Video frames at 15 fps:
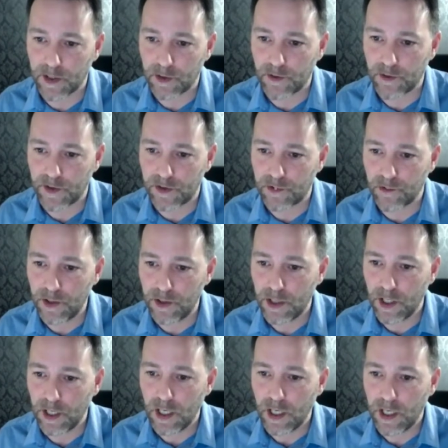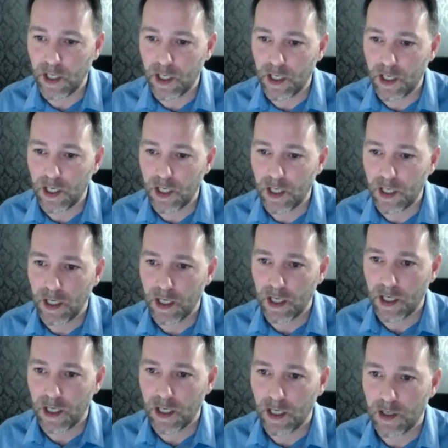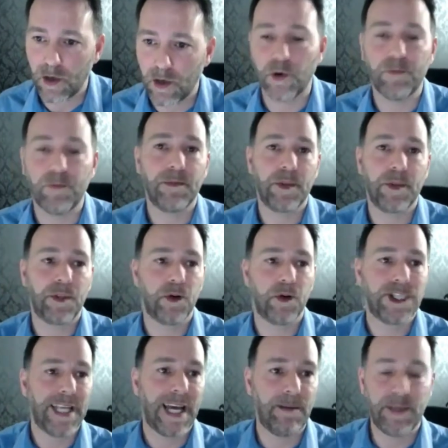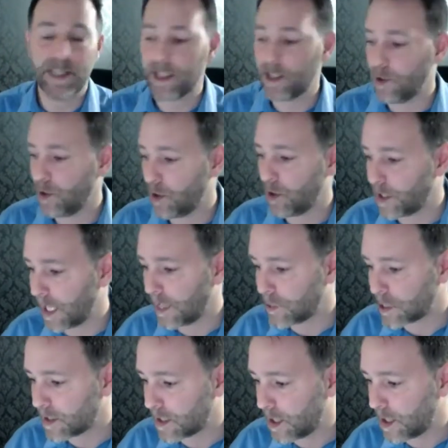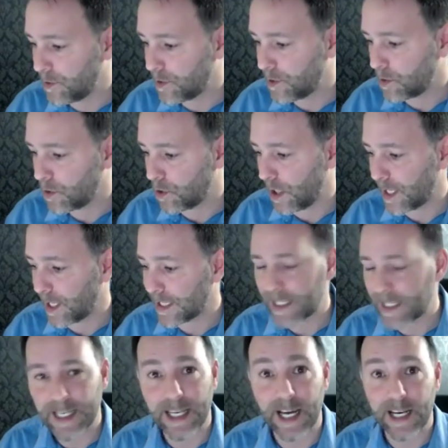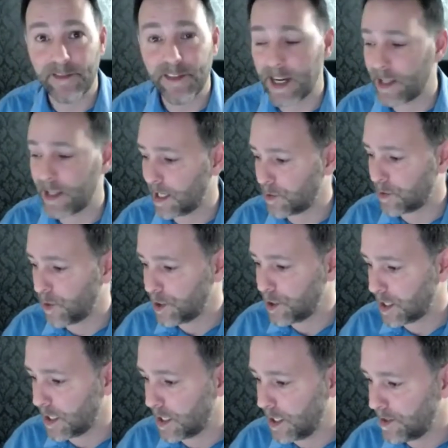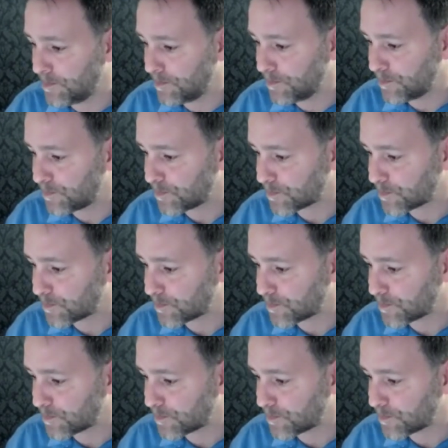I don't think so. No, so Tammy's not on the live just now, so I'll try and clarify that question there.